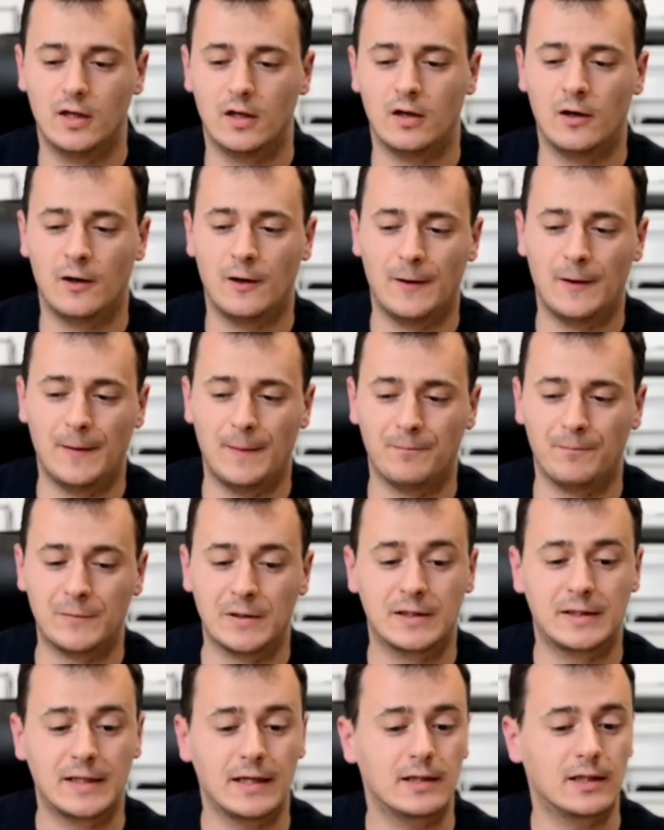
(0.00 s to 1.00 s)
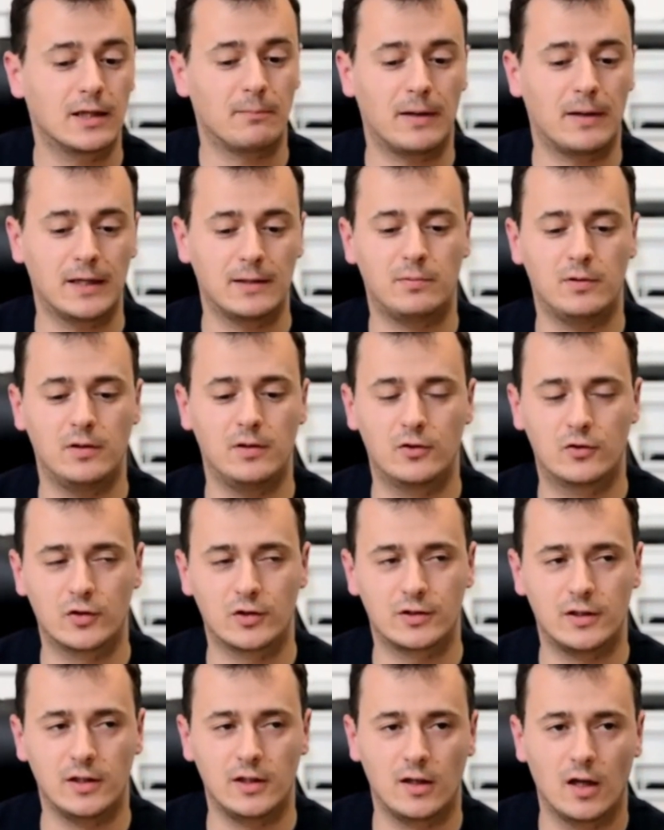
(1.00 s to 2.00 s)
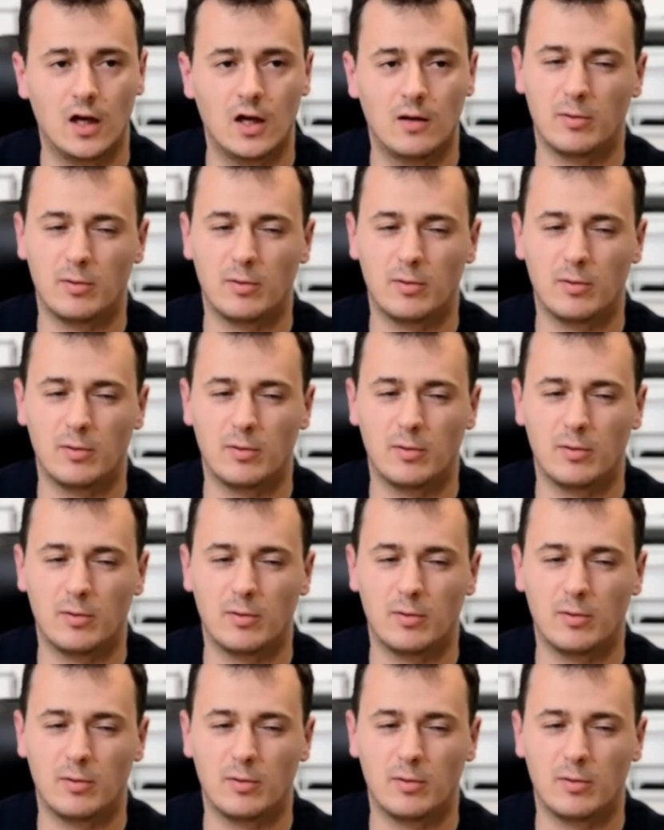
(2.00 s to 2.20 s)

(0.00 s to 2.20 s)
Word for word: Um, the data might be interesting,